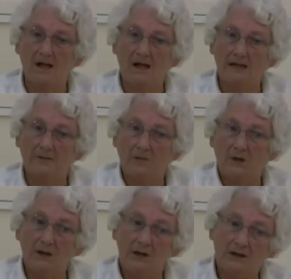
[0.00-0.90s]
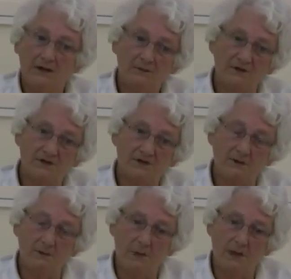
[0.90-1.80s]
And while he
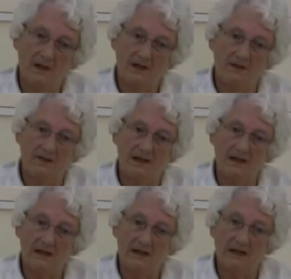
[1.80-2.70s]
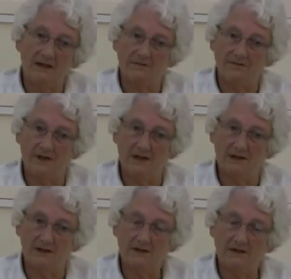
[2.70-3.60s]
was there, he had a
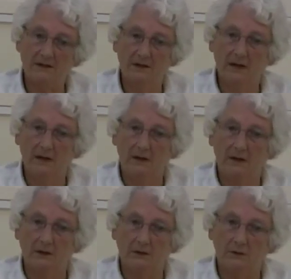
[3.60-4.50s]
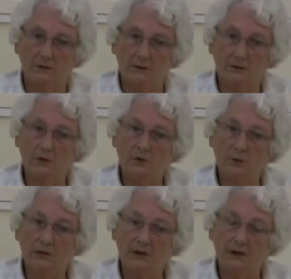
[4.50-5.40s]
friend called
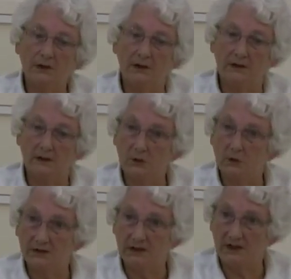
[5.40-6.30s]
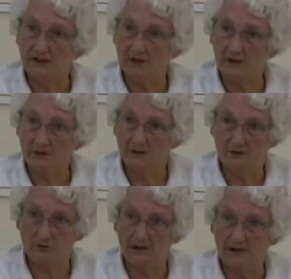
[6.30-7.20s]
Norman, and Norman came along
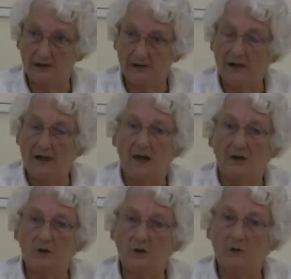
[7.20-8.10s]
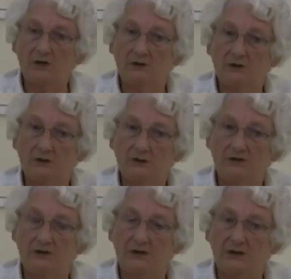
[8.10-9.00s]
as well. Norman
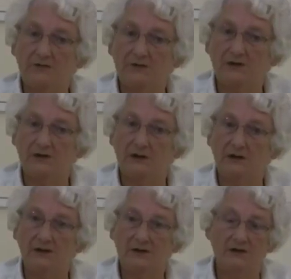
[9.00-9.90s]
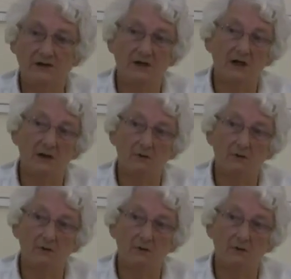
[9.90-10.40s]
used to take fencing lessons in High